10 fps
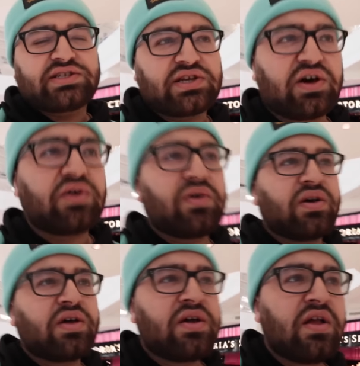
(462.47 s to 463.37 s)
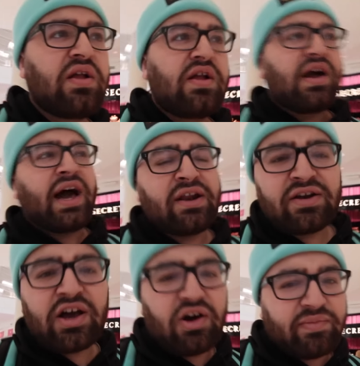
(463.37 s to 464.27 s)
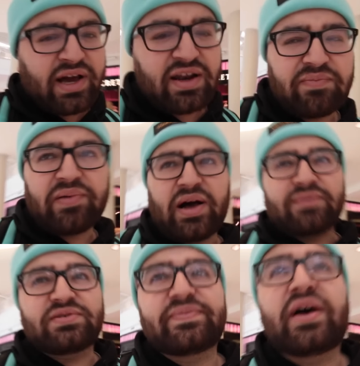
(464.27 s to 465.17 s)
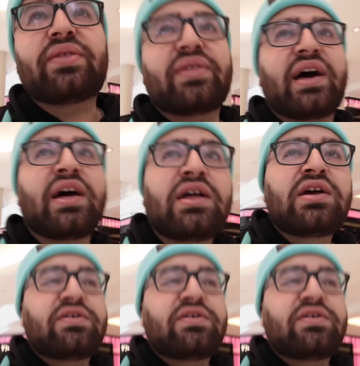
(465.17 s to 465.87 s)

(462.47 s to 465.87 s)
So I don't know, I'm kind of bummed about that.